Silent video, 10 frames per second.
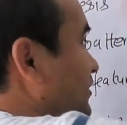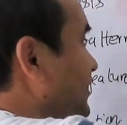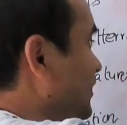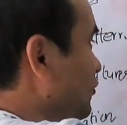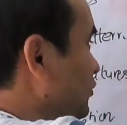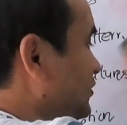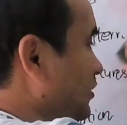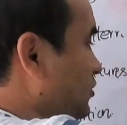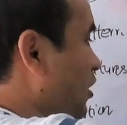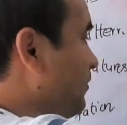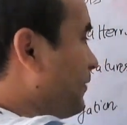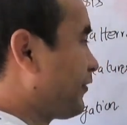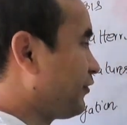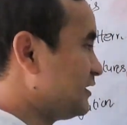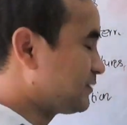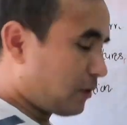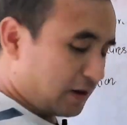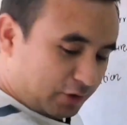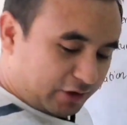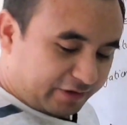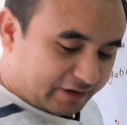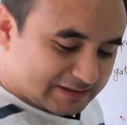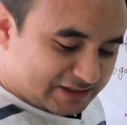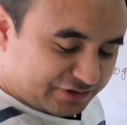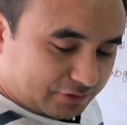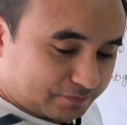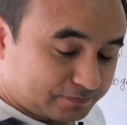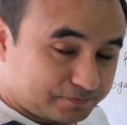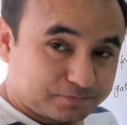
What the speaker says: then the third pattern is pulmonary renal syndrome.